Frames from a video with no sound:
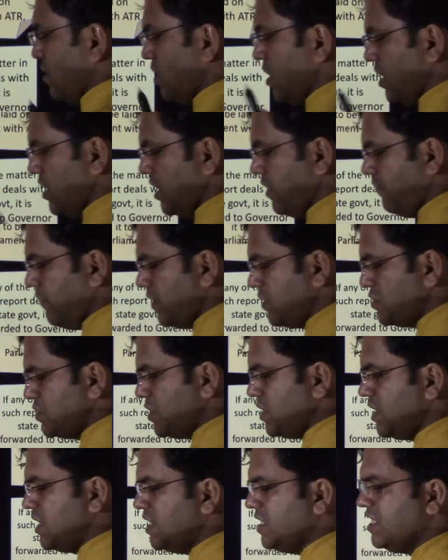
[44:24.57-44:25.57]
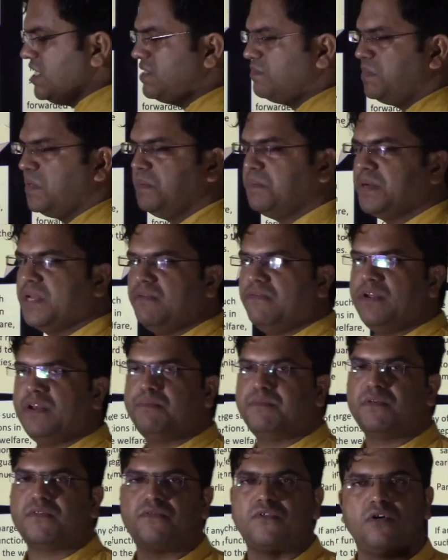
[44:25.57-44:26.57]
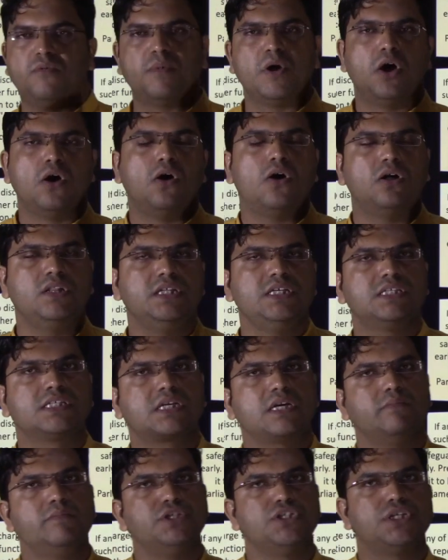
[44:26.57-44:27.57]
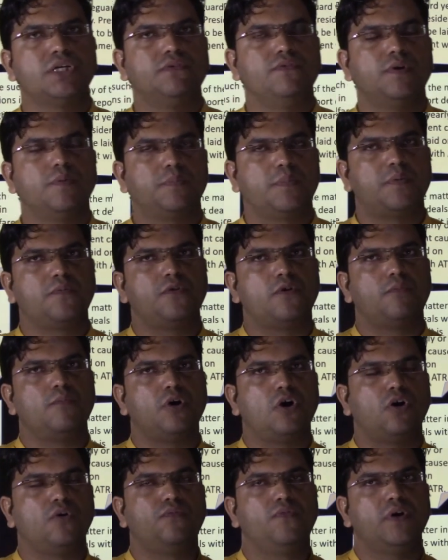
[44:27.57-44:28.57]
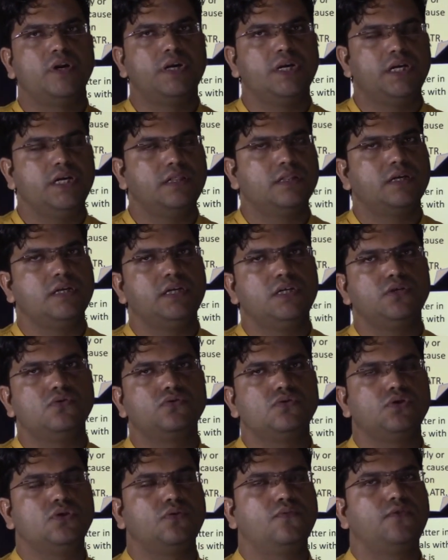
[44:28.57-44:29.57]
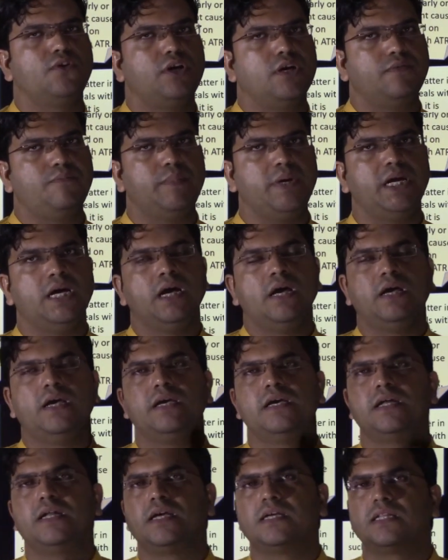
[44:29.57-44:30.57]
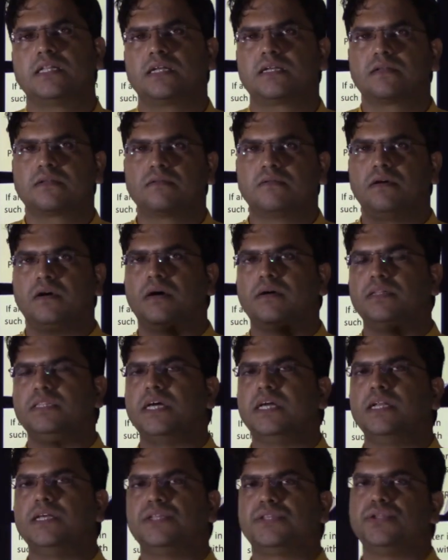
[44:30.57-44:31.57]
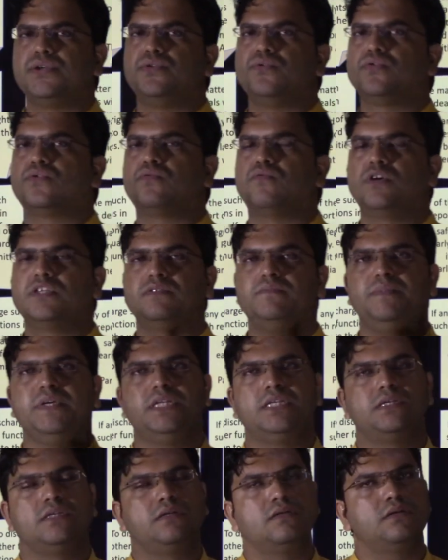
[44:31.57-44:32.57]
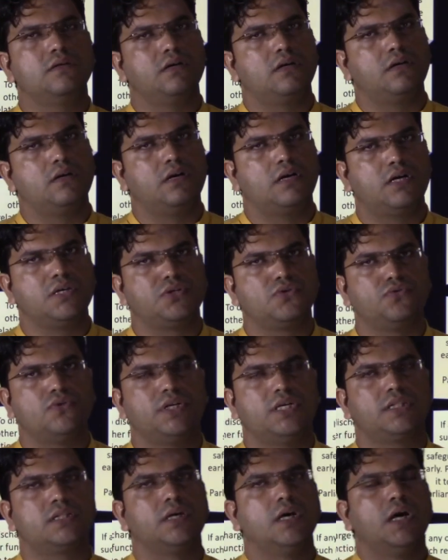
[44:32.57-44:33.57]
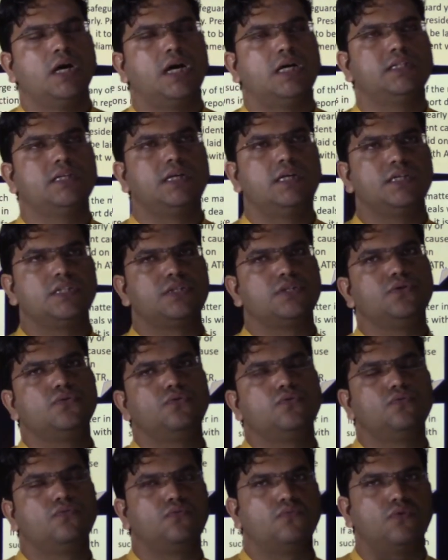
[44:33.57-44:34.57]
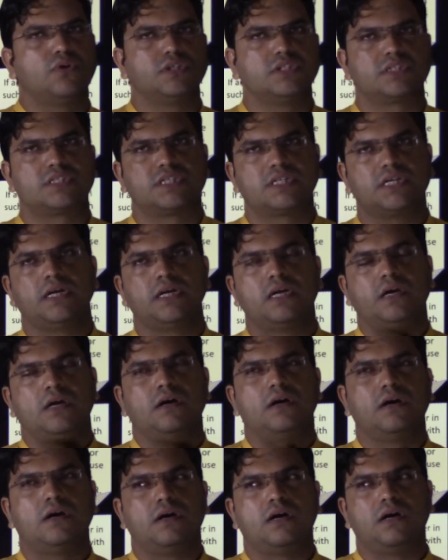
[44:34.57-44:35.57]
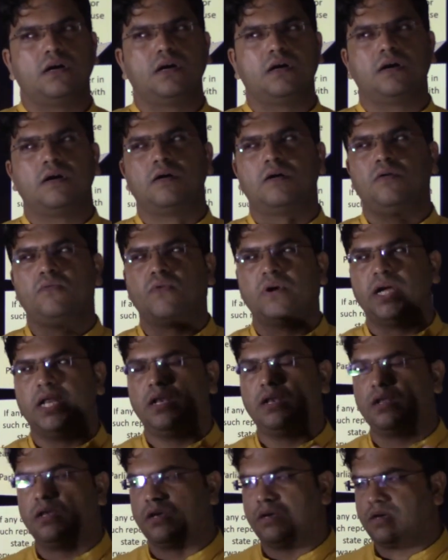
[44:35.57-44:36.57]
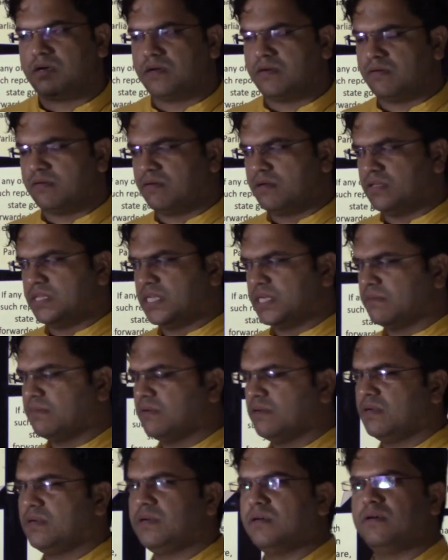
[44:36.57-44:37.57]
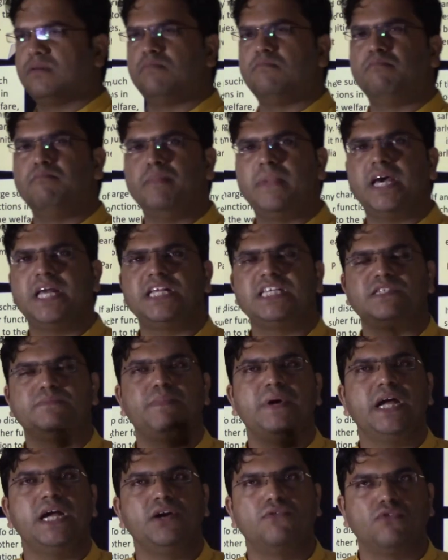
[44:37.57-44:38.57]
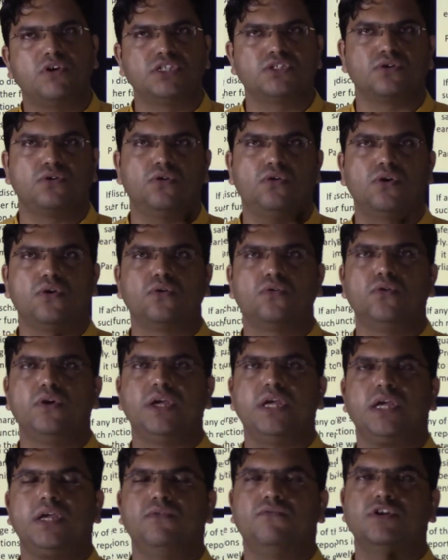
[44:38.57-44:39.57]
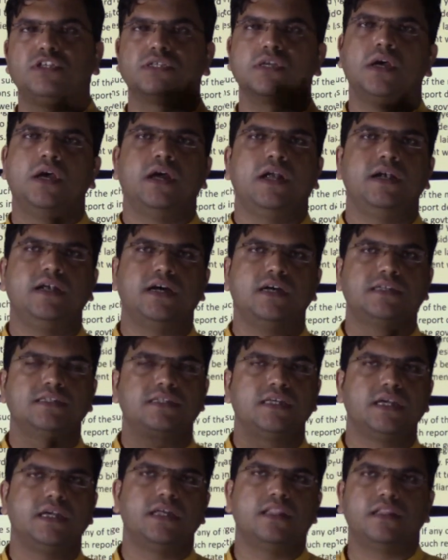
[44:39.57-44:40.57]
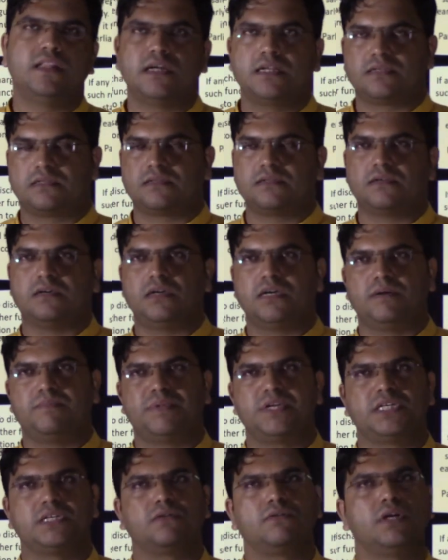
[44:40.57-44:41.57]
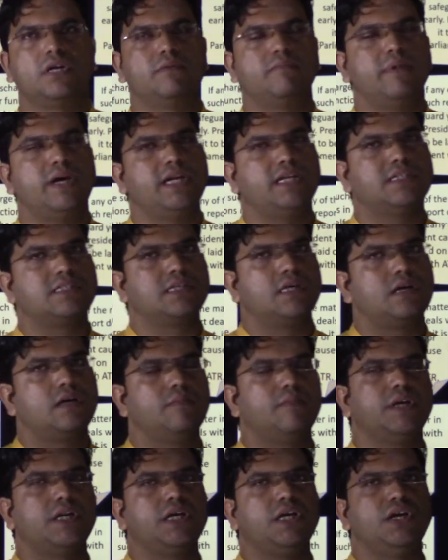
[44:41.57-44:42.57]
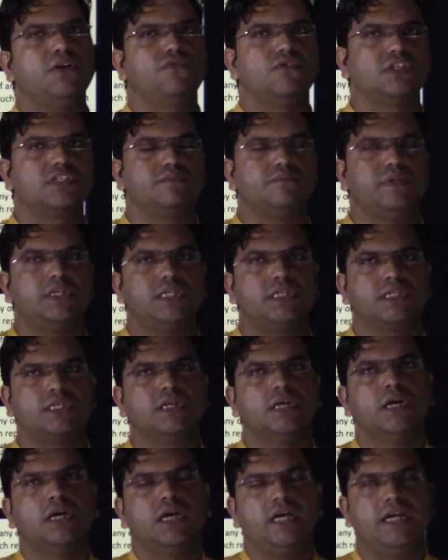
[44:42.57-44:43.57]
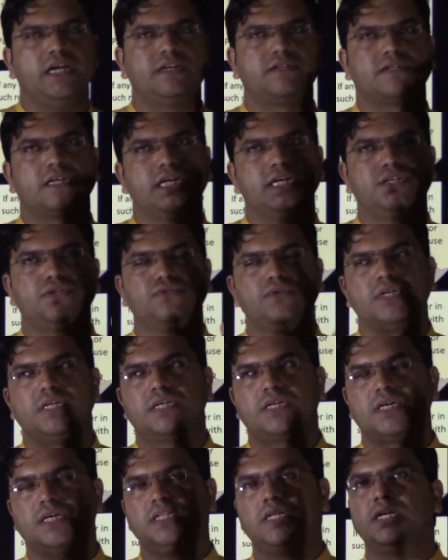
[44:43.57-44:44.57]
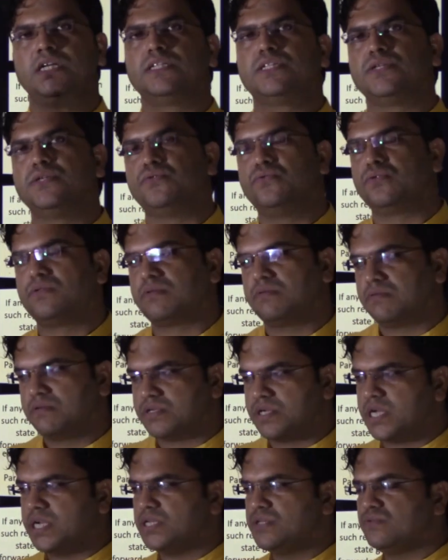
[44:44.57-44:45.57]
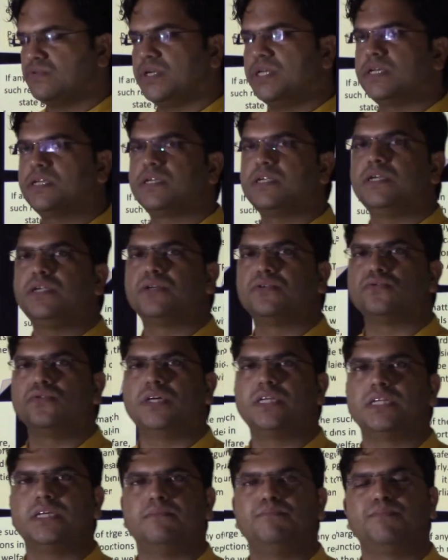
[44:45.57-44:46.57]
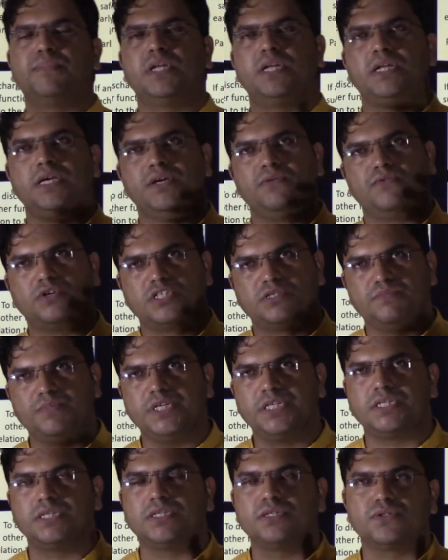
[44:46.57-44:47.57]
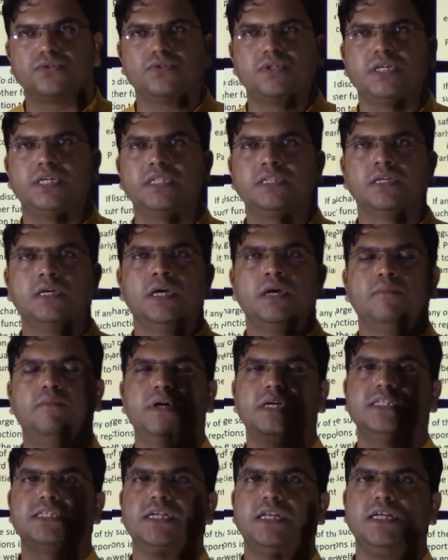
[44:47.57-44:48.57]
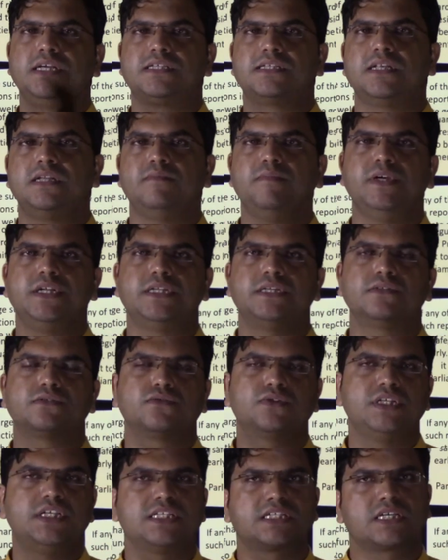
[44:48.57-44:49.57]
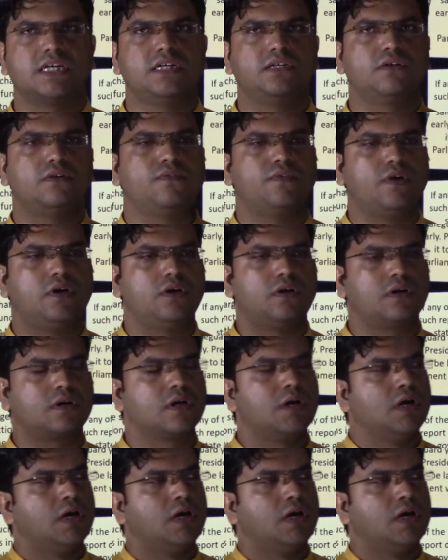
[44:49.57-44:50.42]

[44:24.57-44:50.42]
other function that these people will perform or these commission will perform, often in the news you would have been hearing that Dalit youth was beaten to death. A Dalit youth was while that marriage band was ongoing, he was dancing in that particular marriage ceremony, he was beaten. He tried to enter, a Dalit youth tried to enter into the temple, he was beaten to death, mercilessly beaten. So these kind of, or